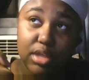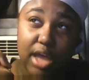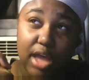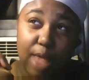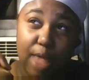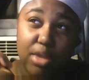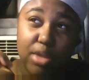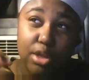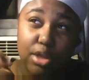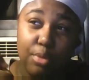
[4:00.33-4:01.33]
I want to
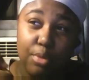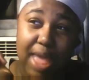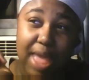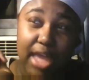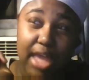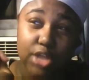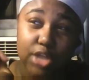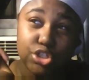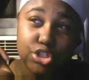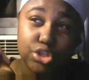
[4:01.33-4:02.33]
go back
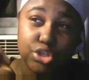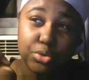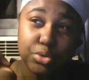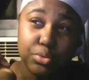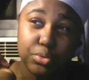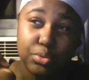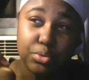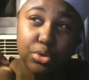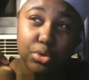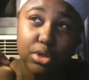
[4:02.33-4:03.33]
to
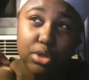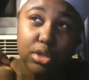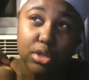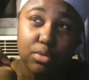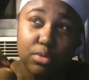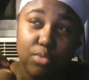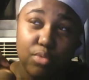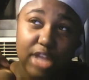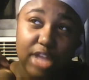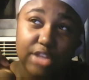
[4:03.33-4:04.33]
when
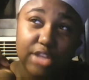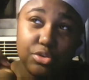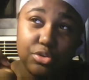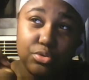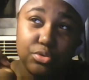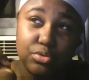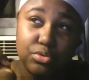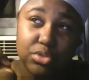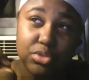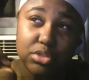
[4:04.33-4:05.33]
I
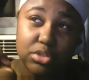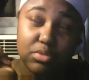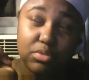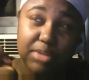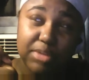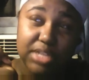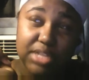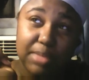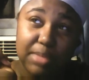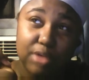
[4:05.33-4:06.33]
was thinking
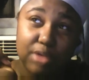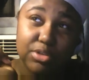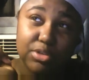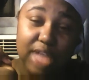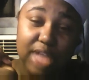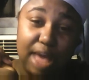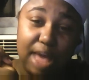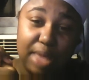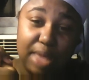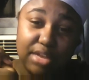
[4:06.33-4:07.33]
about using the hot
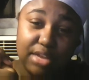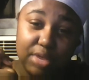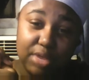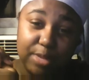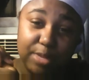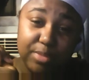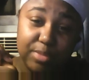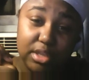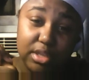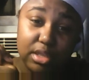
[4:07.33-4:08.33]
body cream.
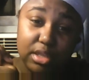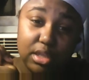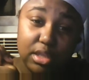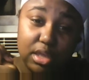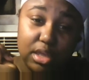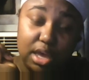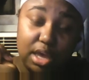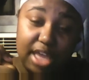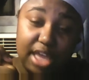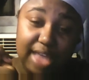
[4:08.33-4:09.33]
It
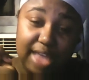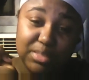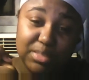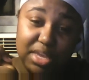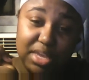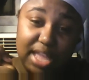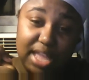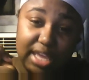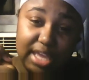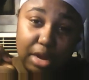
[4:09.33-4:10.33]
has been a
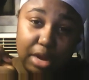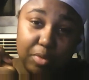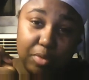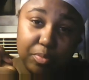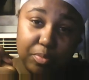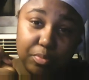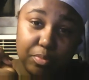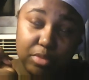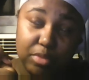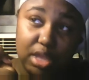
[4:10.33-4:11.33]
year,
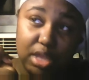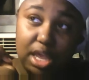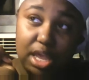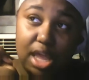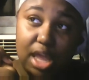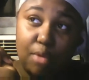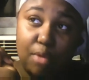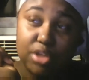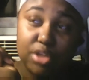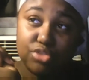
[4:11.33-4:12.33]
and I wanted
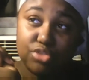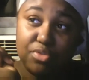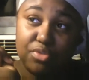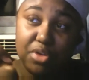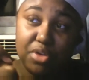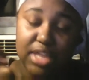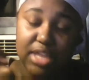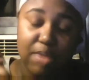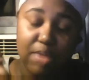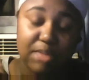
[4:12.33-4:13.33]
to do a video on that. That'll
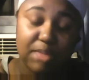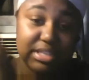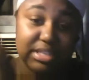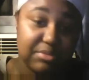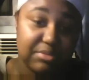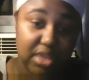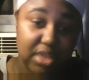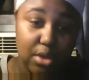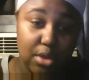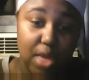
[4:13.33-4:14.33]
probably be a separate
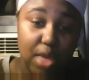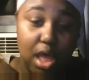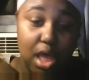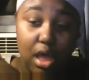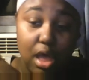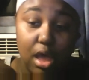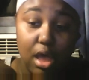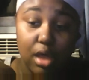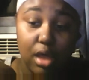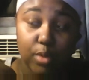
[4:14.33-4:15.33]
video.
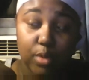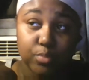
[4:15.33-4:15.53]
9